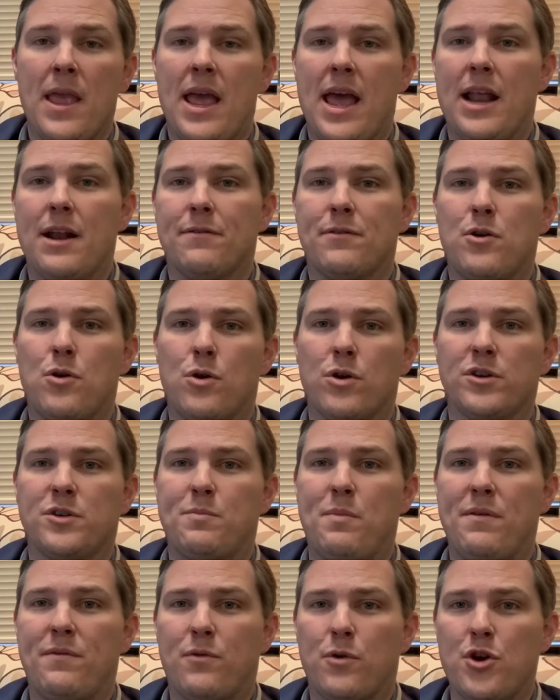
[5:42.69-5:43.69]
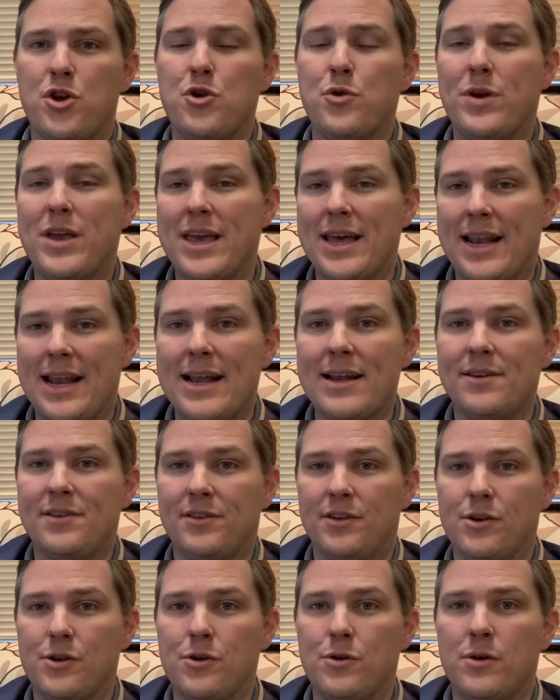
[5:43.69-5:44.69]
And of course, before you get
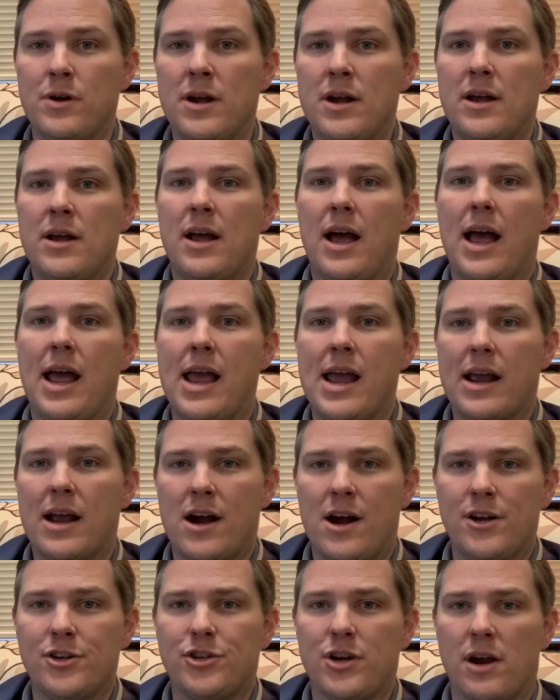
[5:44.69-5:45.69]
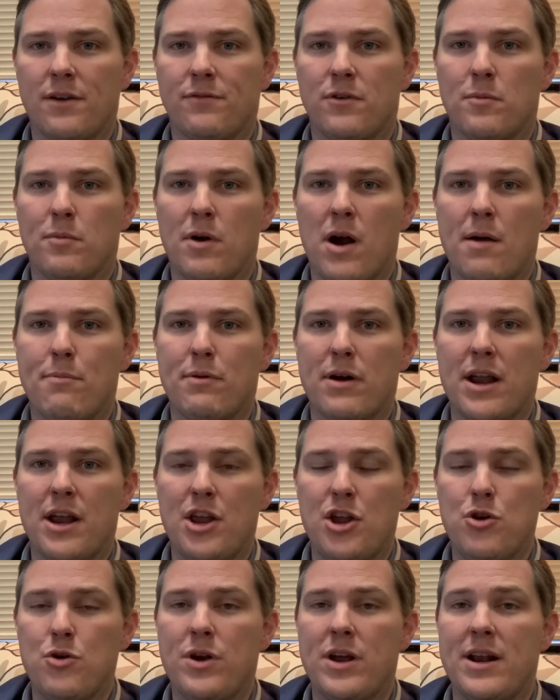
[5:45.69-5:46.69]
into a contract for a property,
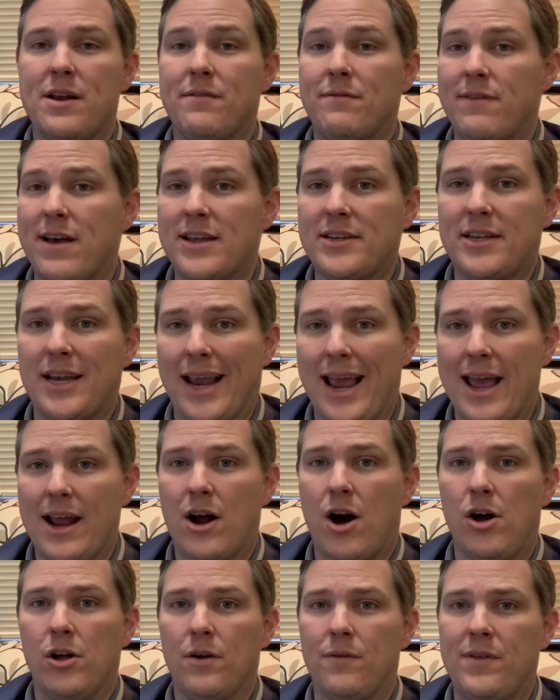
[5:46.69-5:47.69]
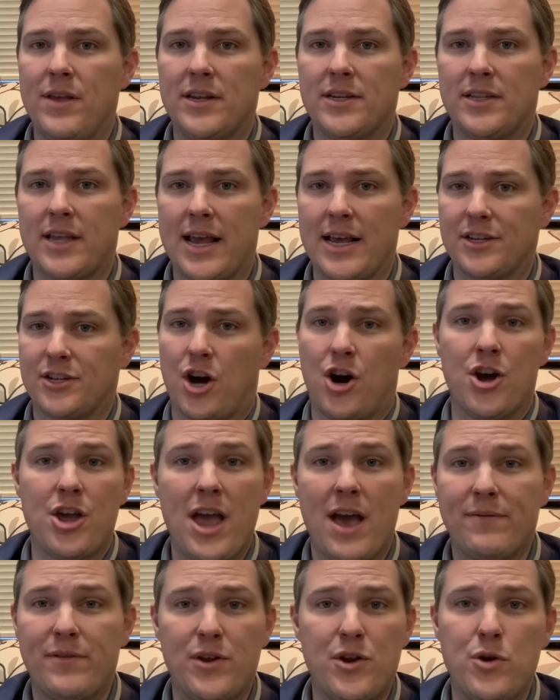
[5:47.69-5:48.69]
you can investigate all of these things. All you
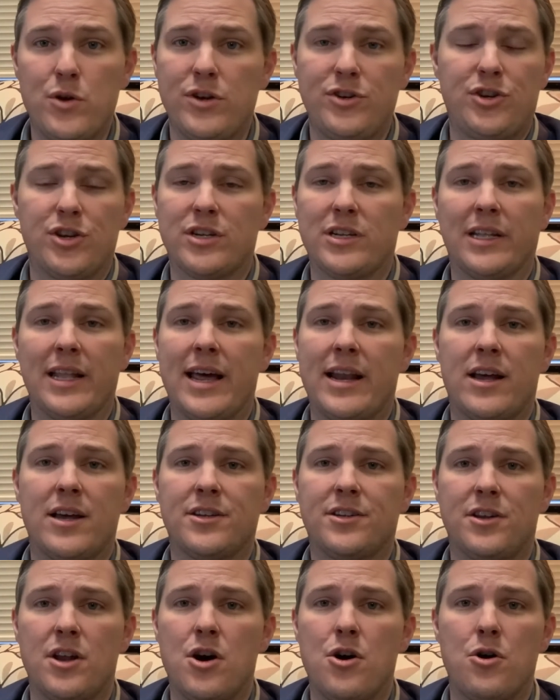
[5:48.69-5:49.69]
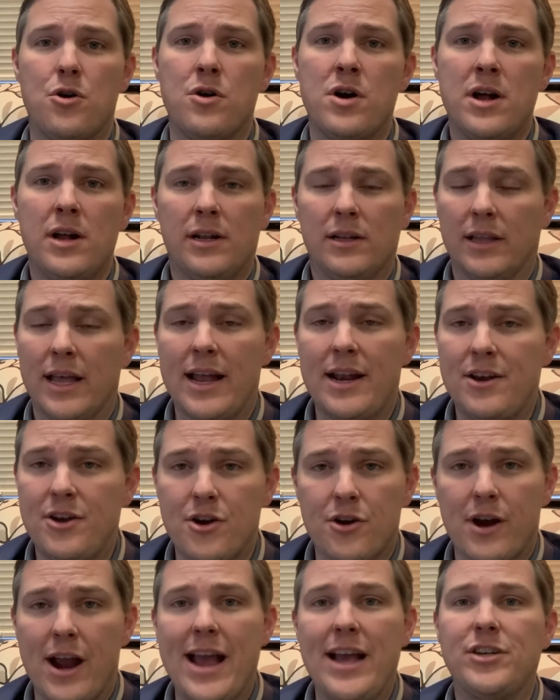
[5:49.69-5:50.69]
have to do is just let us know, let
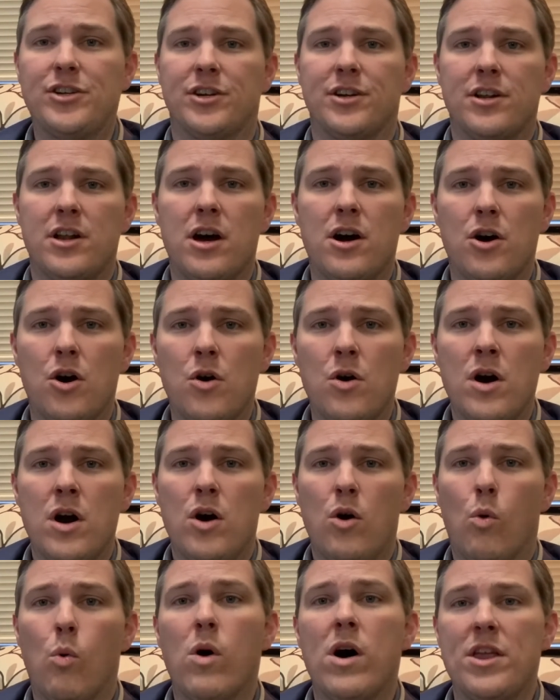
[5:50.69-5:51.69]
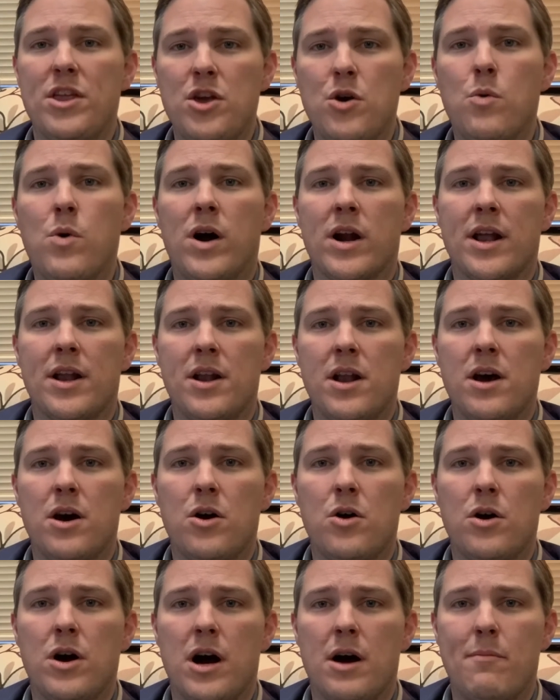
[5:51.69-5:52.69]
your agent know what you want to
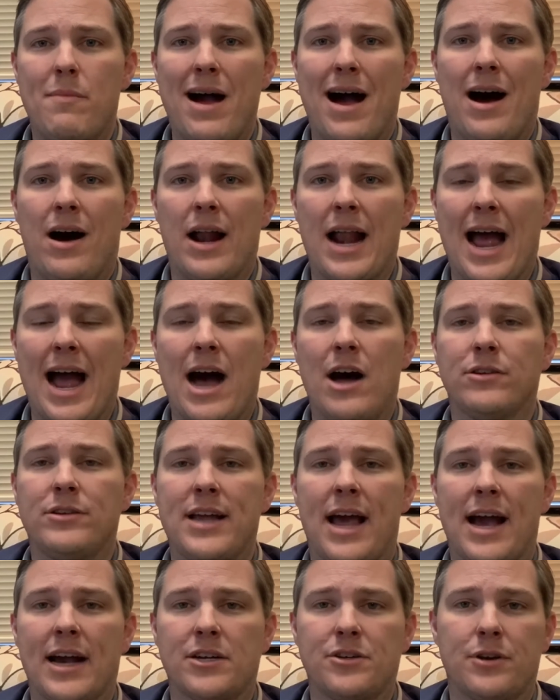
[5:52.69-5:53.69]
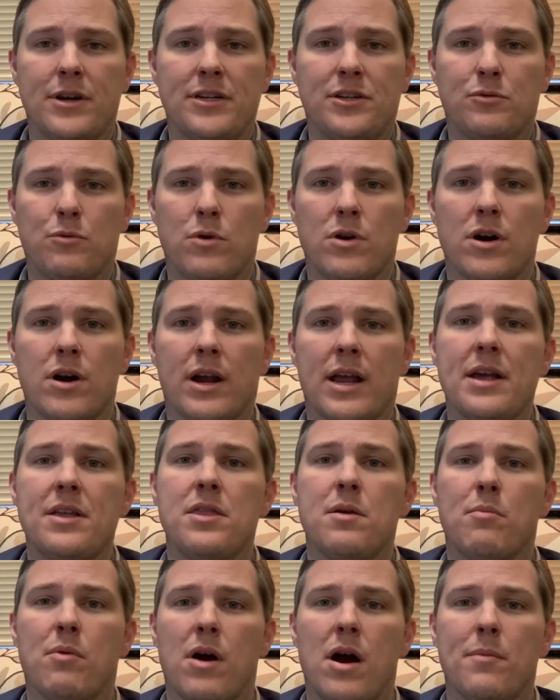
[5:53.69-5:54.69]
know about how tax rates work in
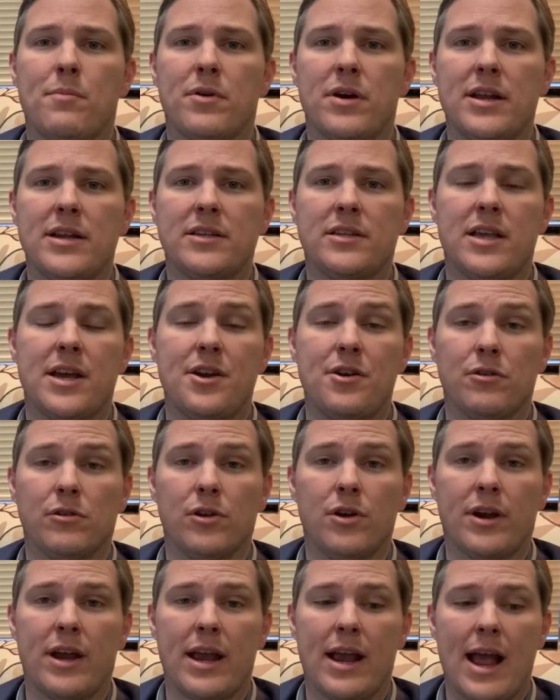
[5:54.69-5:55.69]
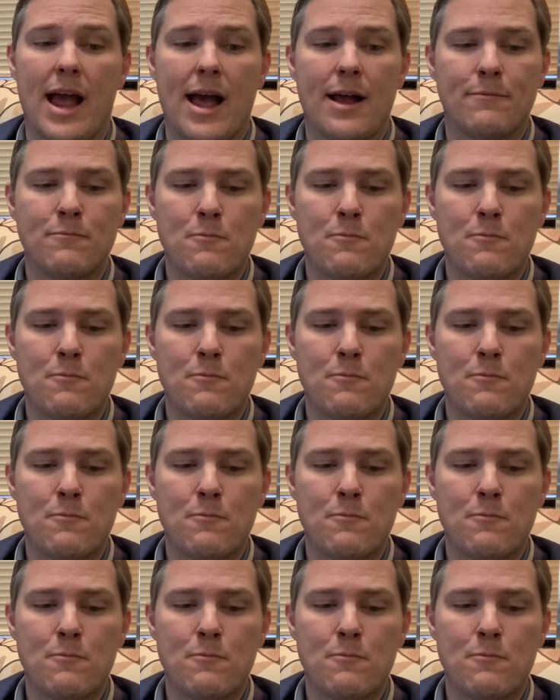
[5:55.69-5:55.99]
the properties that you're looking at.